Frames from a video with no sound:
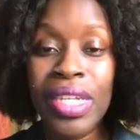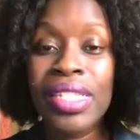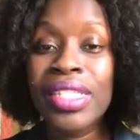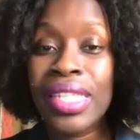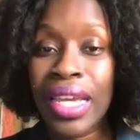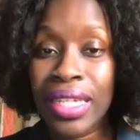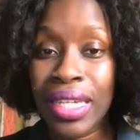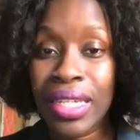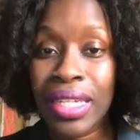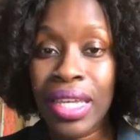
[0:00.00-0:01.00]

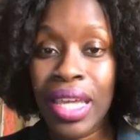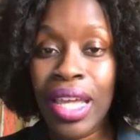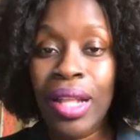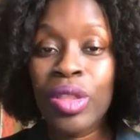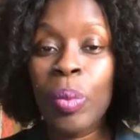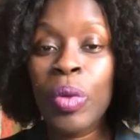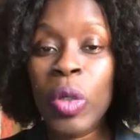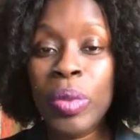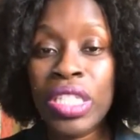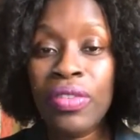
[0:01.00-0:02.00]
Second, the
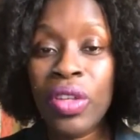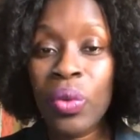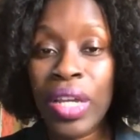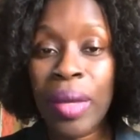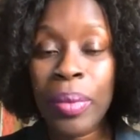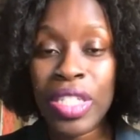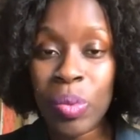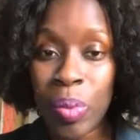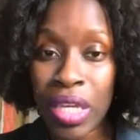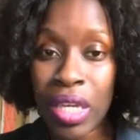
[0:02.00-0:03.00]
purpose of the grant
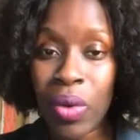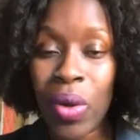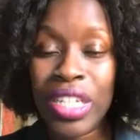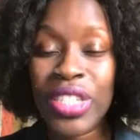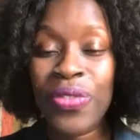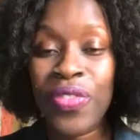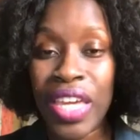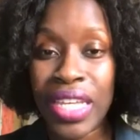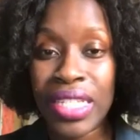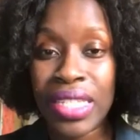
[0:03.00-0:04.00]
must be, on its
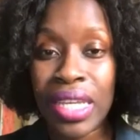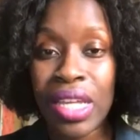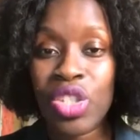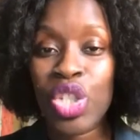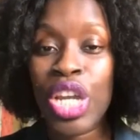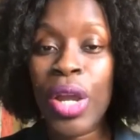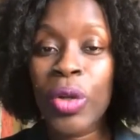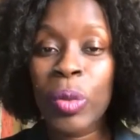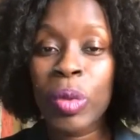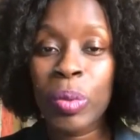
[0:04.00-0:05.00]
face, a
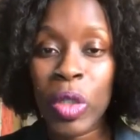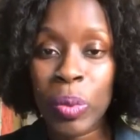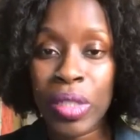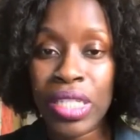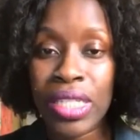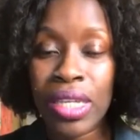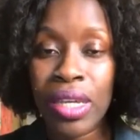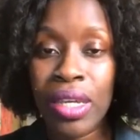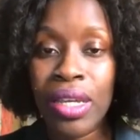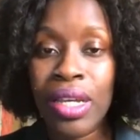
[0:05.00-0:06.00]
charitable purpose.
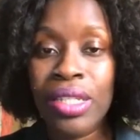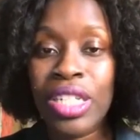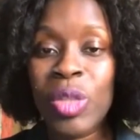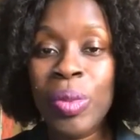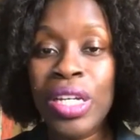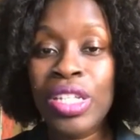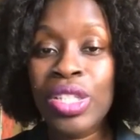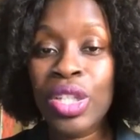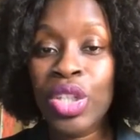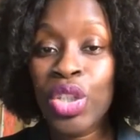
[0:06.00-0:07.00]
Just
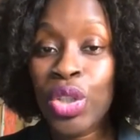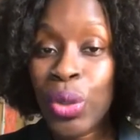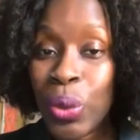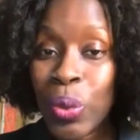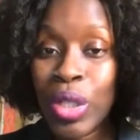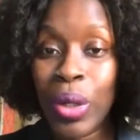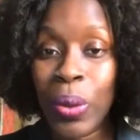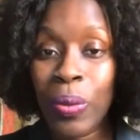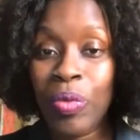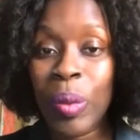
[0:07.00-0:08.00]
because you
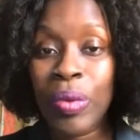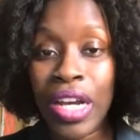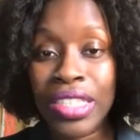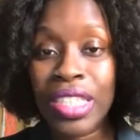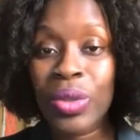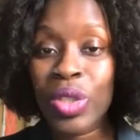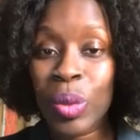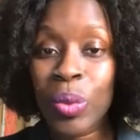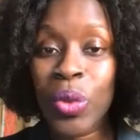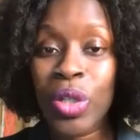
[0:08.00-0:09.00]
know the project or
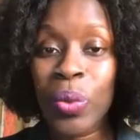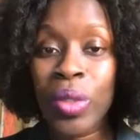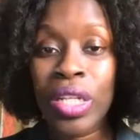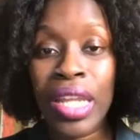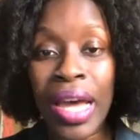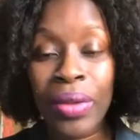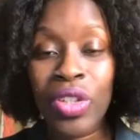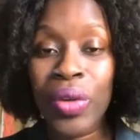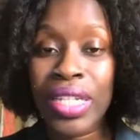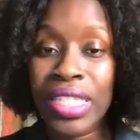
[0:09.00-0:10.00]
support will allow the
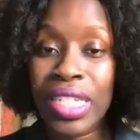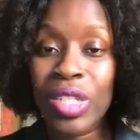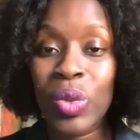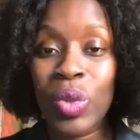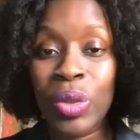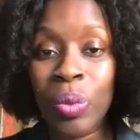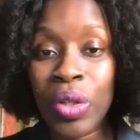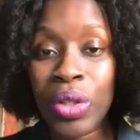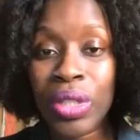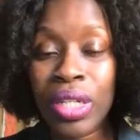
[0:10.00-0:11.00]
grantee to do good
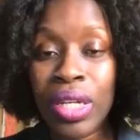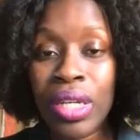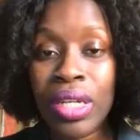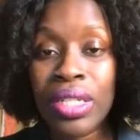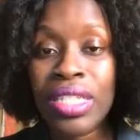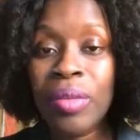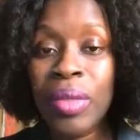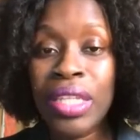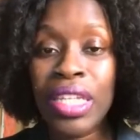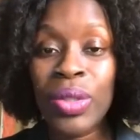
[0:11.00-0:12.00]
work doesn't
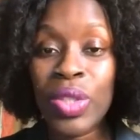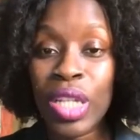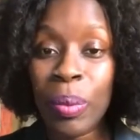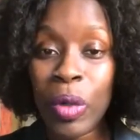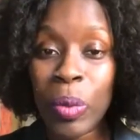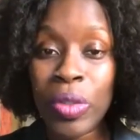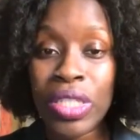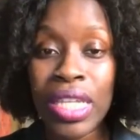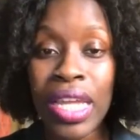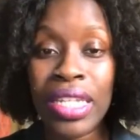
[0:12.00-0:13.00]
mean that using a purpose
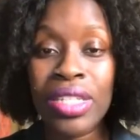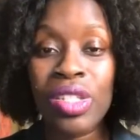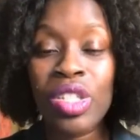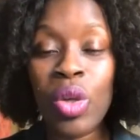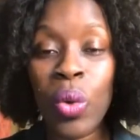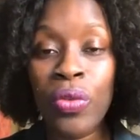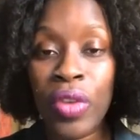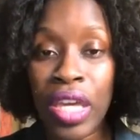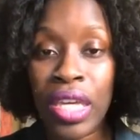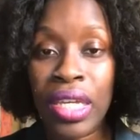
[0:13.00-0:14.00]
that is so
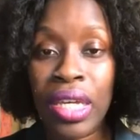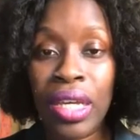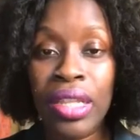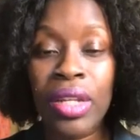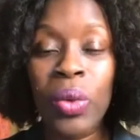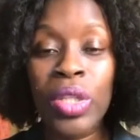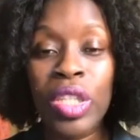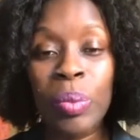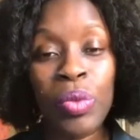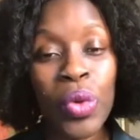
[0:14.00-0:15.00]
vague that only
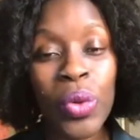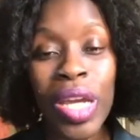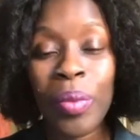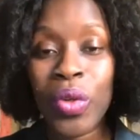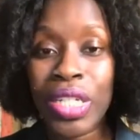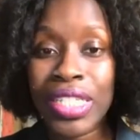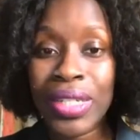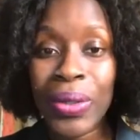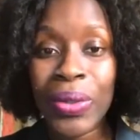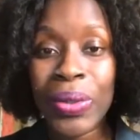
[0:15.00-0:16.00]
the program or
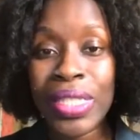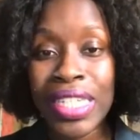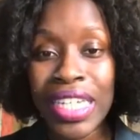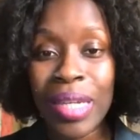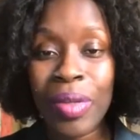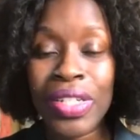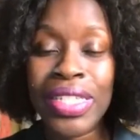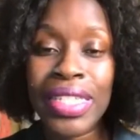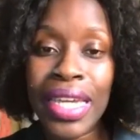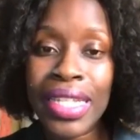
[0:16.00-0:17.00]
internal team
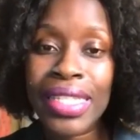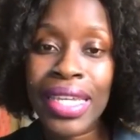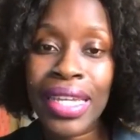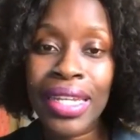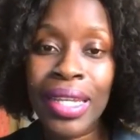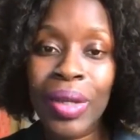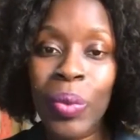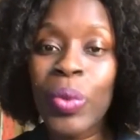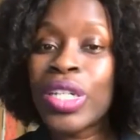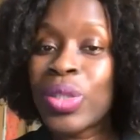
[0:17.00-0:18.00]
understands it
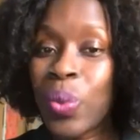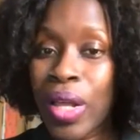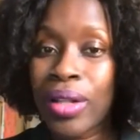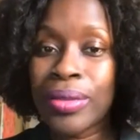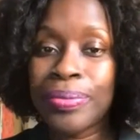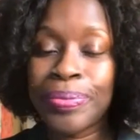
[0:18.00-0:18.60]
works well.